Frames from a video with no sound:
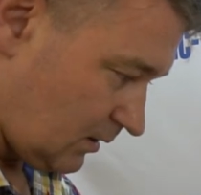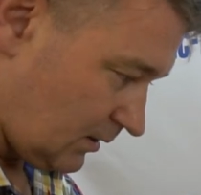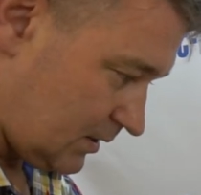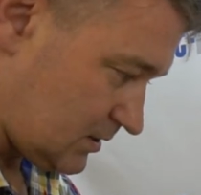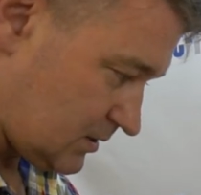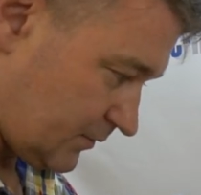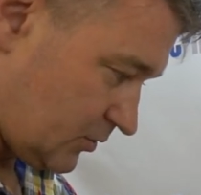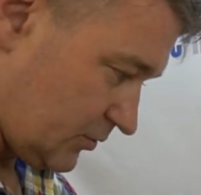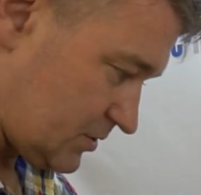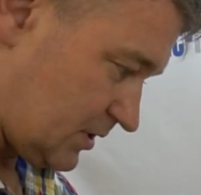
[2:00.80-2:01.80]
This is of
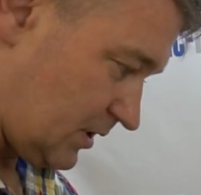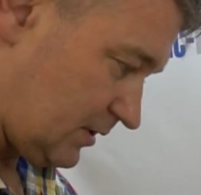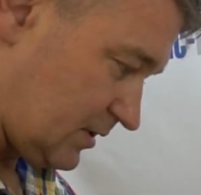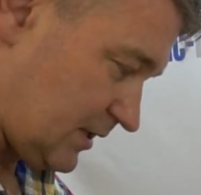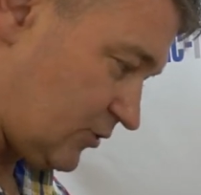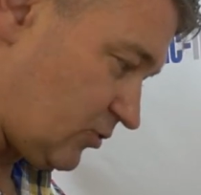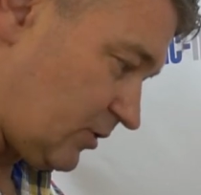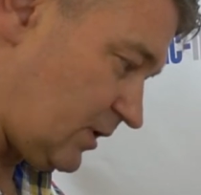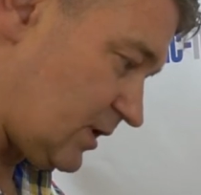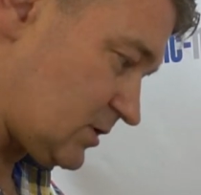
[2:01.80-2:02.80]
course the, the central unit,